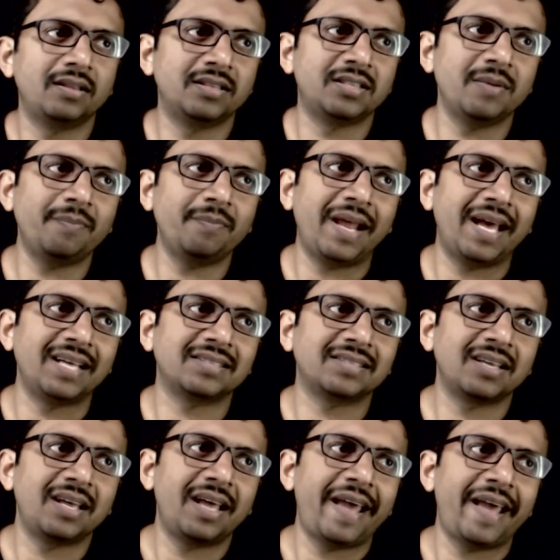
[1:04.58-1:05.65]
This
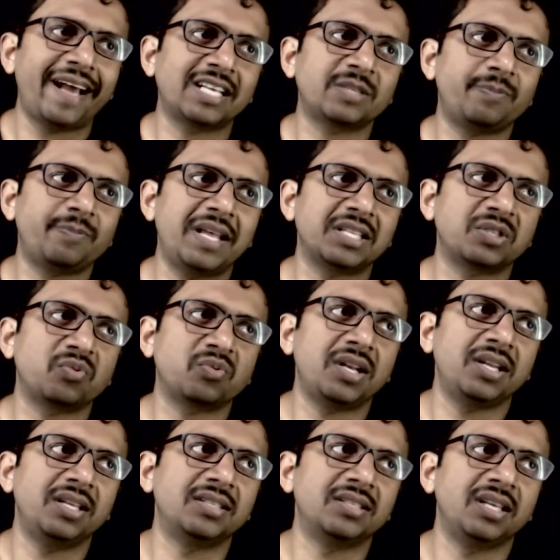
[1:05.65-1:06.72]
implies x plus
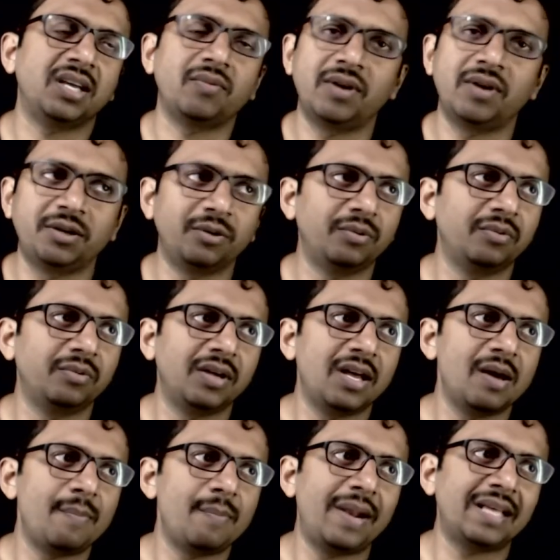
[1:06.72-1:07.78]
1 is equal to
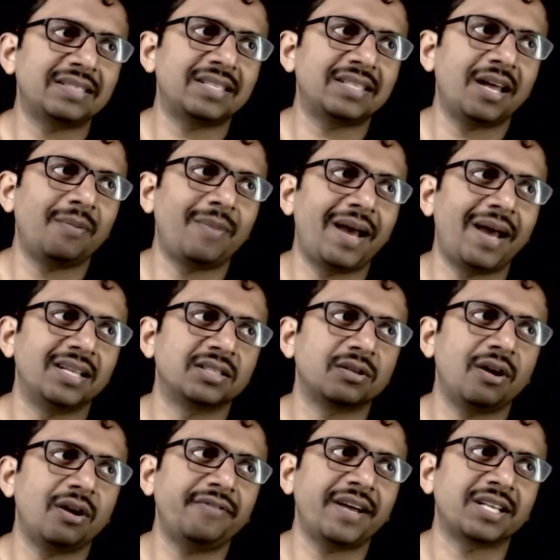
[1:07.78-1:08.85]
plus or minus
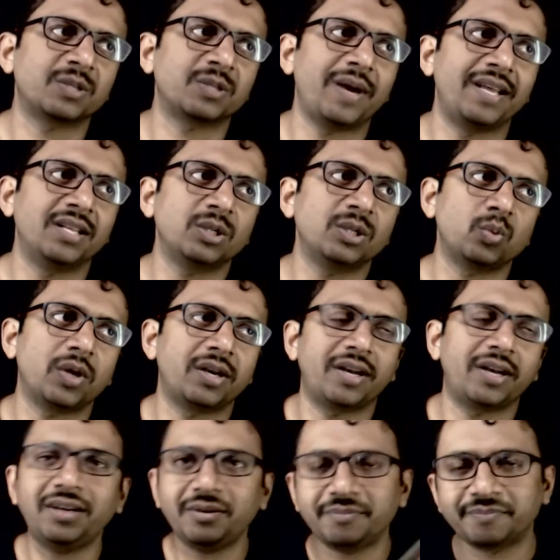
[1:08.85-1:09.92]
of x minus 1,
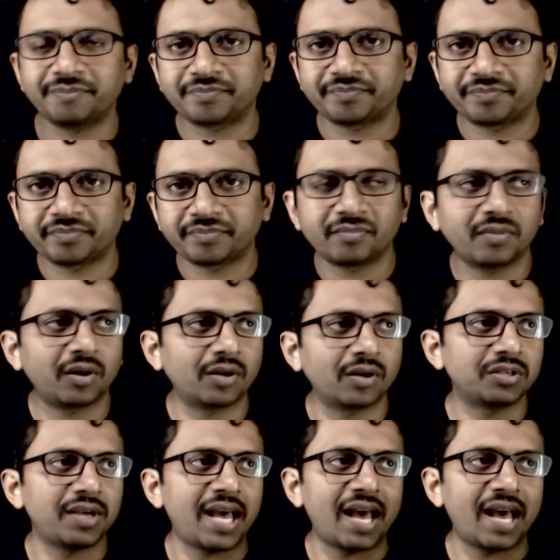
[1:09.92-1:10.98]
right?
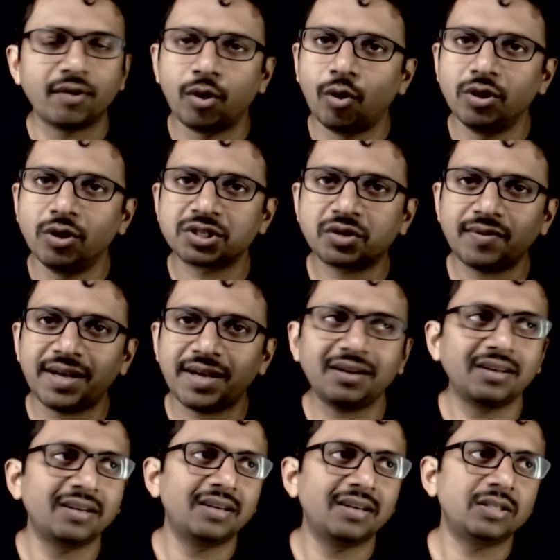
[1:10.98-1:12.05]
Because you have a whole square,
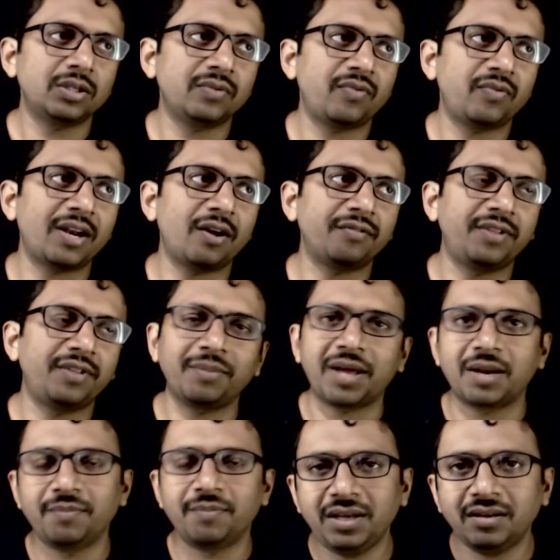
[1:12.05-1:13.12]
so one of them
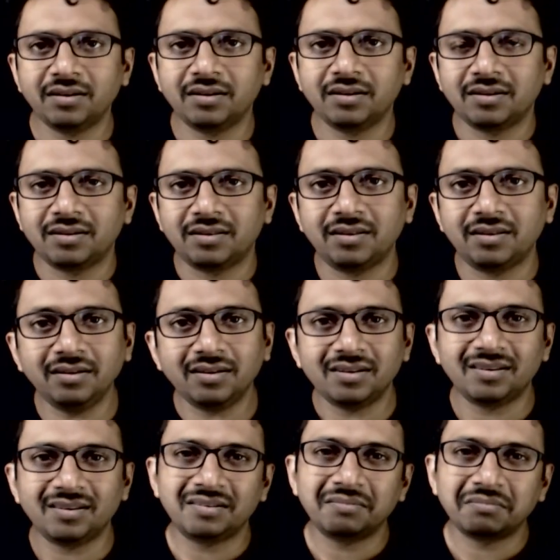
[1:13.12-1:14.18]
can be the
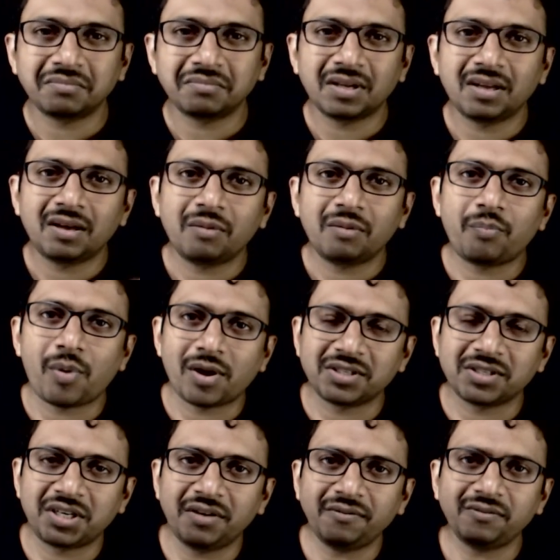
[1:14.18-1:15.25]

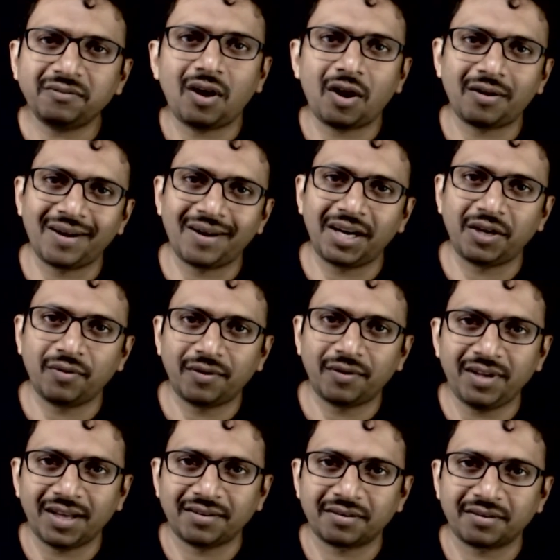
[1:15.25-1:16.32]
positive or negative of
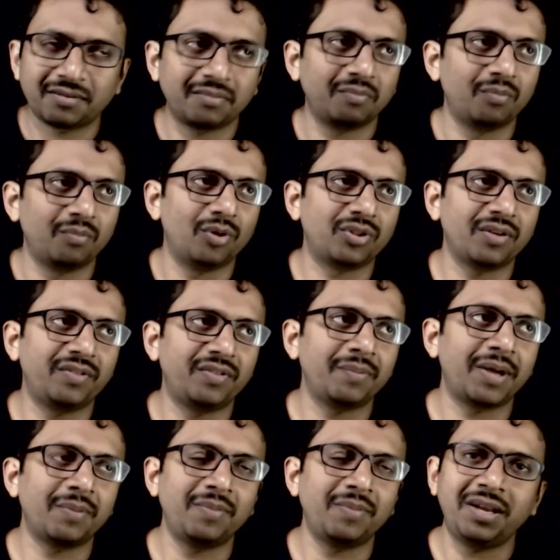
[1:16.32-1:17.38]
the other. Both of
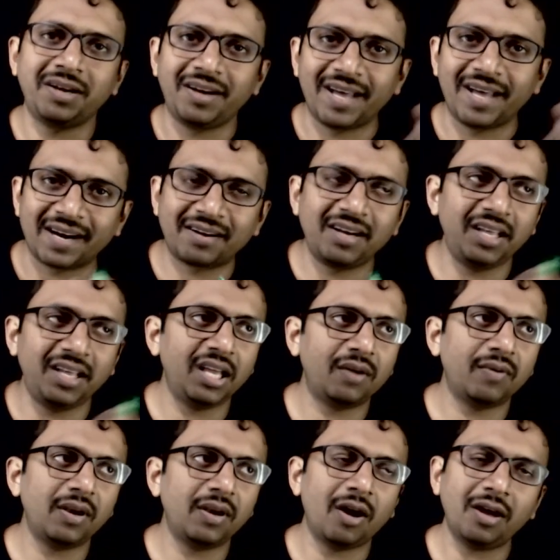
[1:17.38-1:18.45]
them can be directly
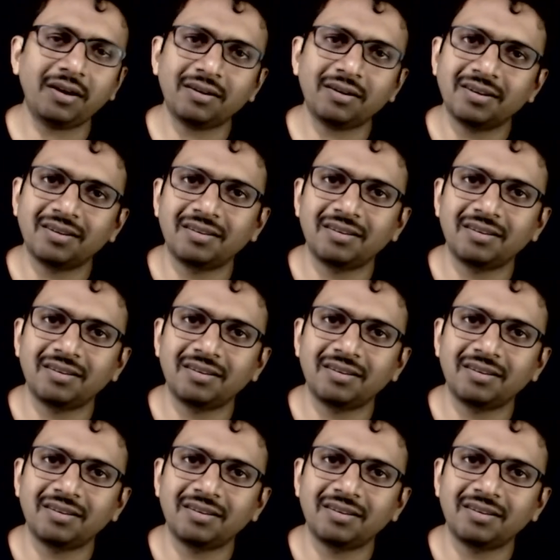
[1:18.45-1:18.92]
equal or